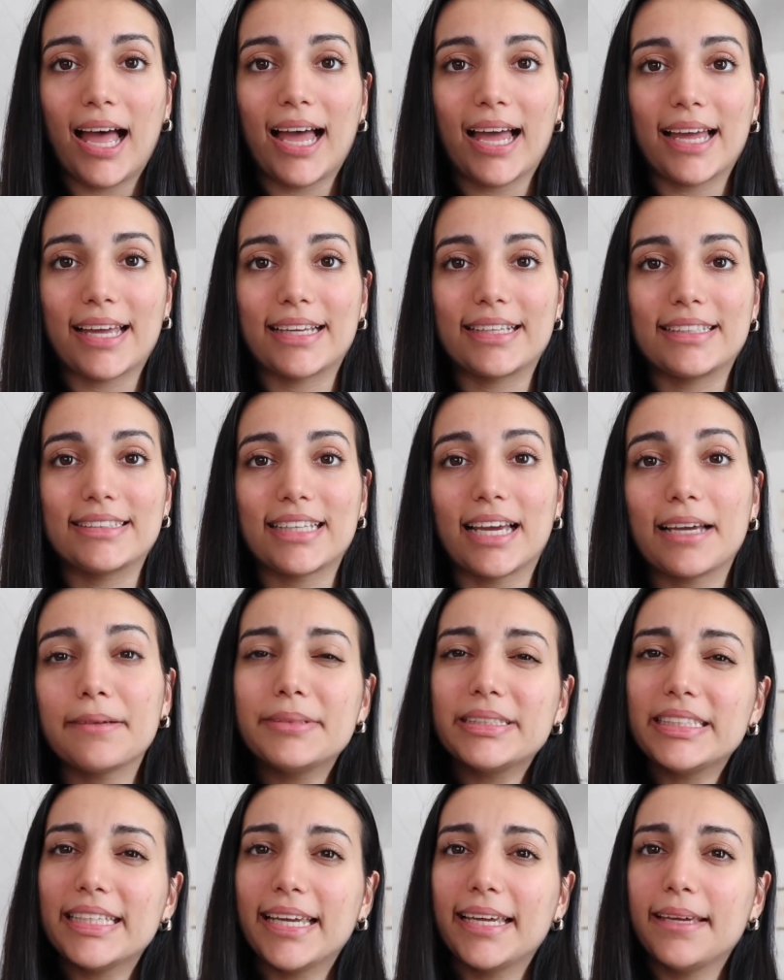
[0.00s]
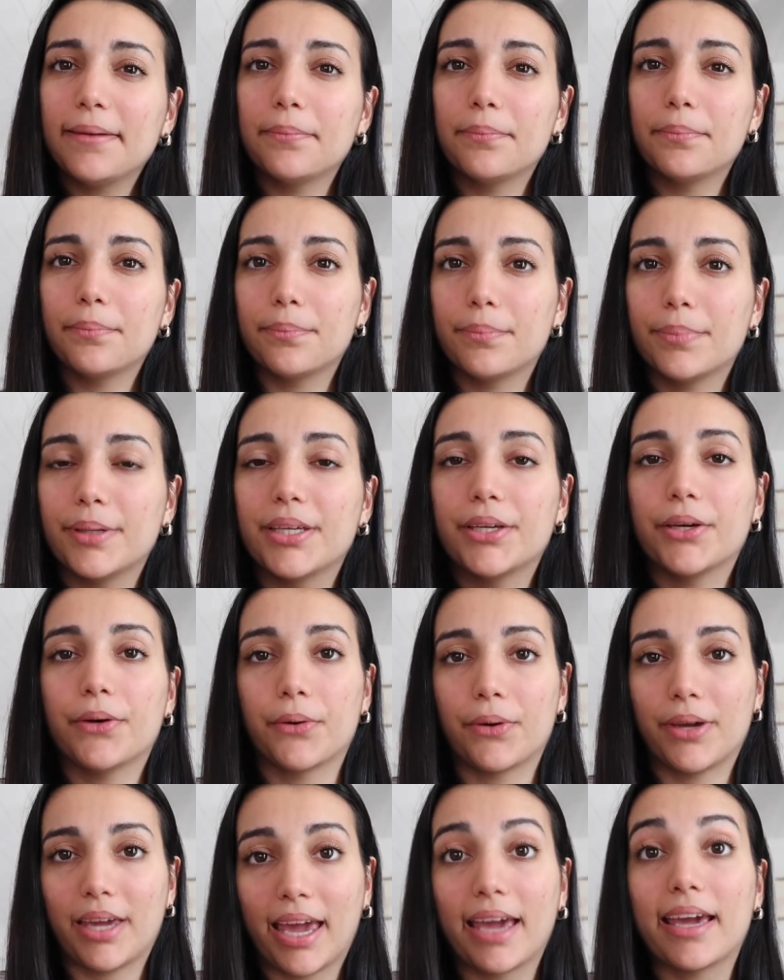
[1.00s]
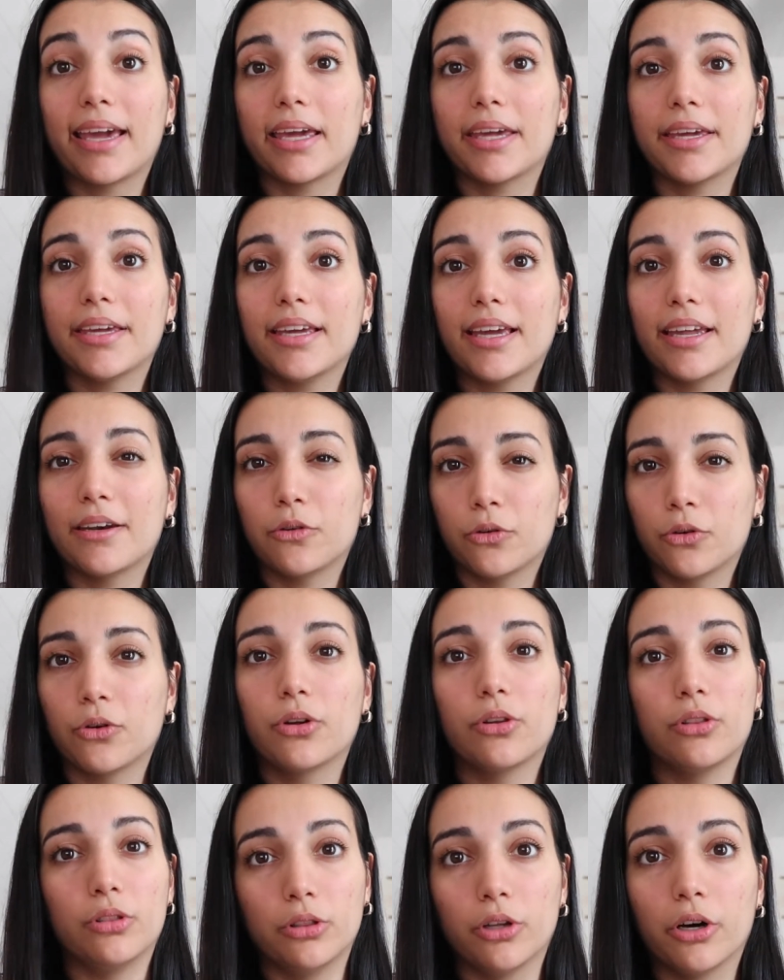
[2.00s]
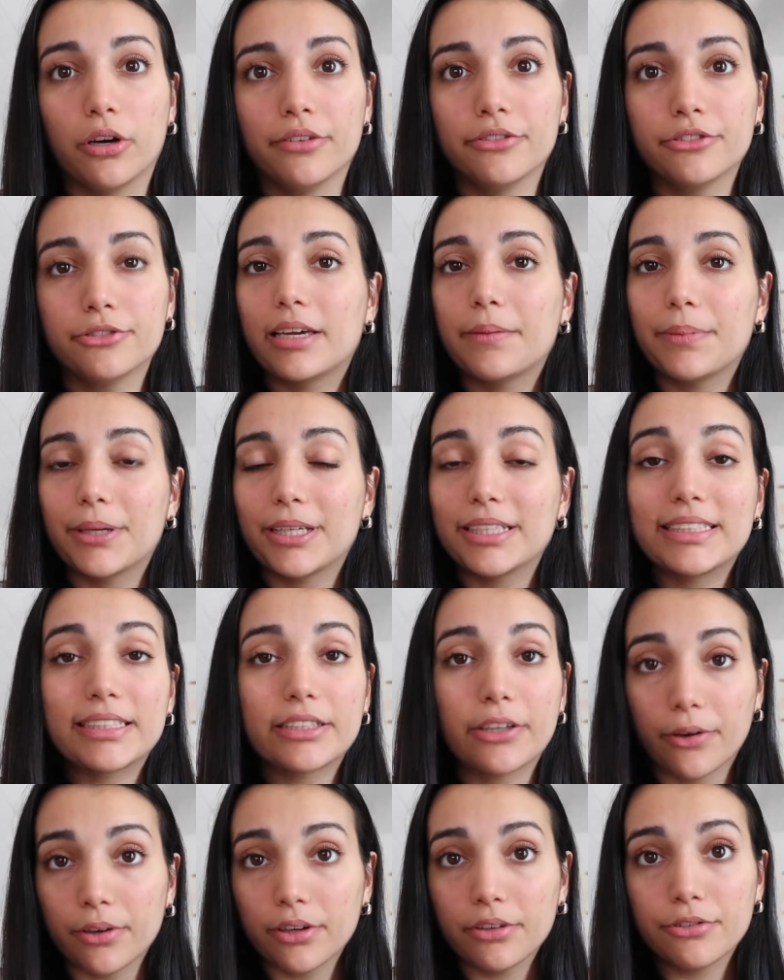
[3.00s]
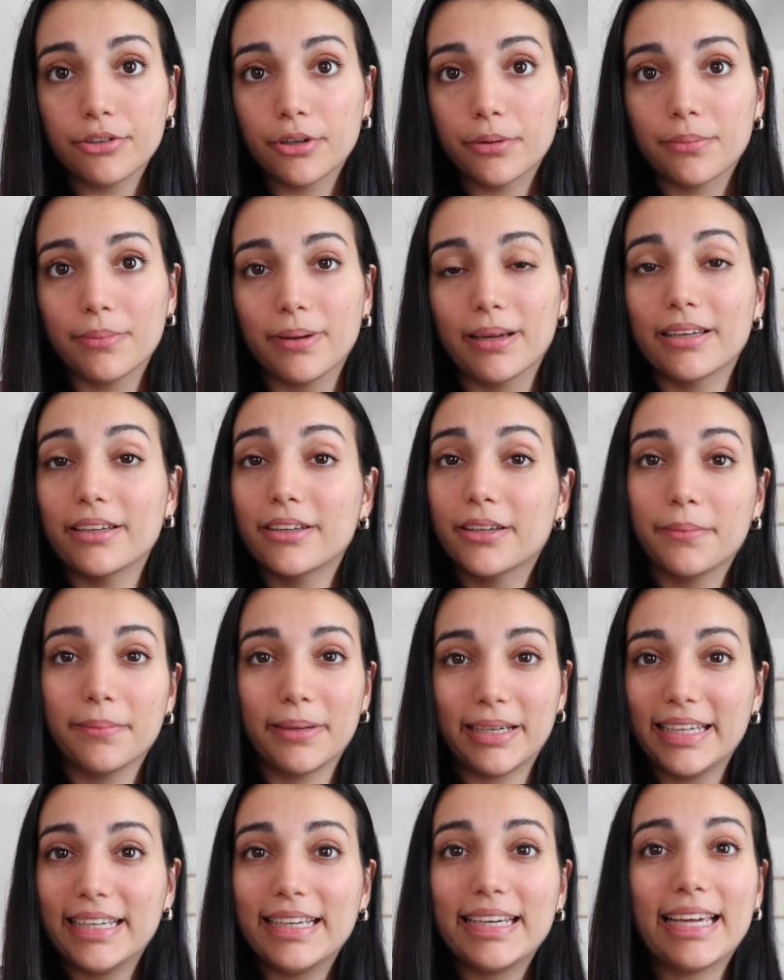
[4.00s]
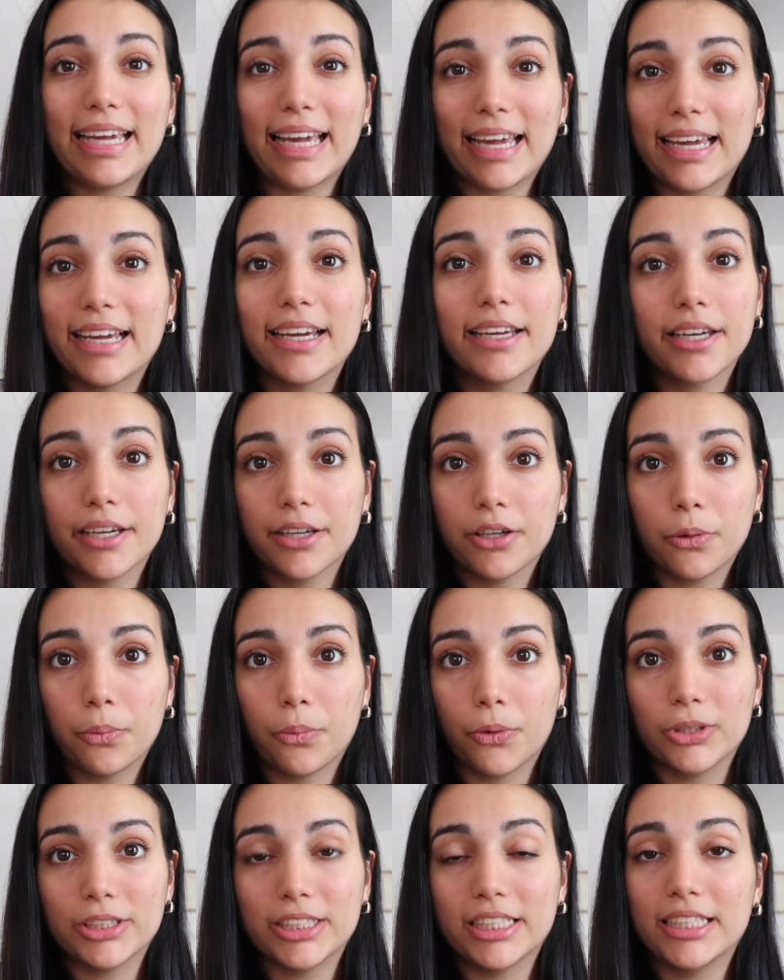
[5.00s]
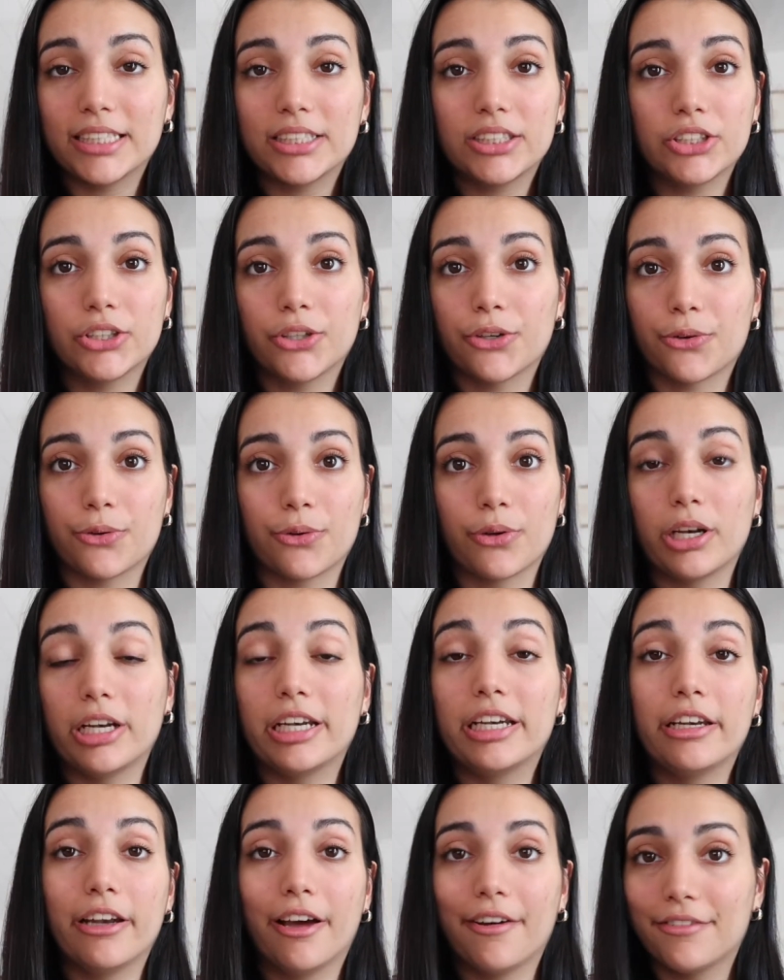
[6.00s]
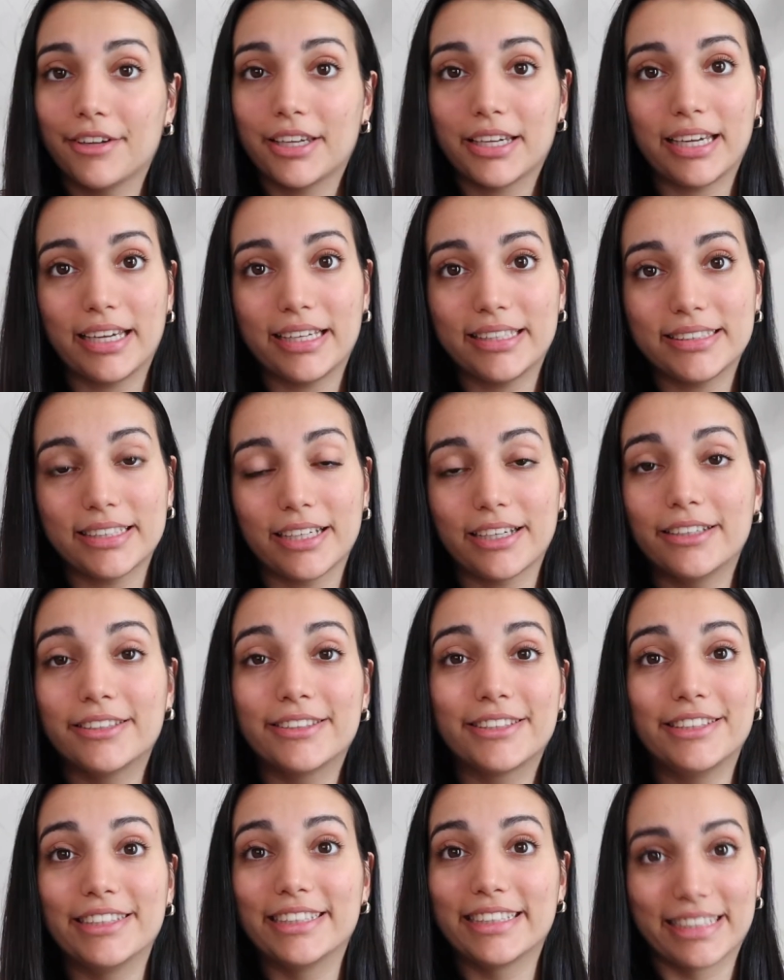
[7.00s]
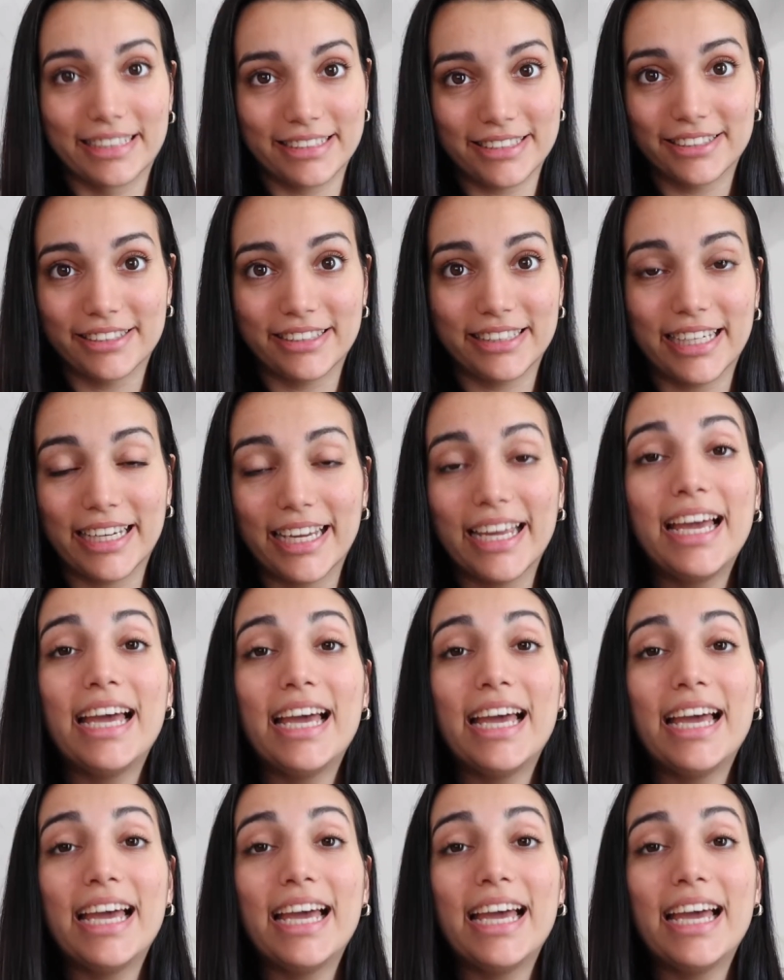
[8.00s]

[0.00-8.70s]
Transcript: And I'm saying be okay and not love, because going from completely hating your body to loving it unconditionally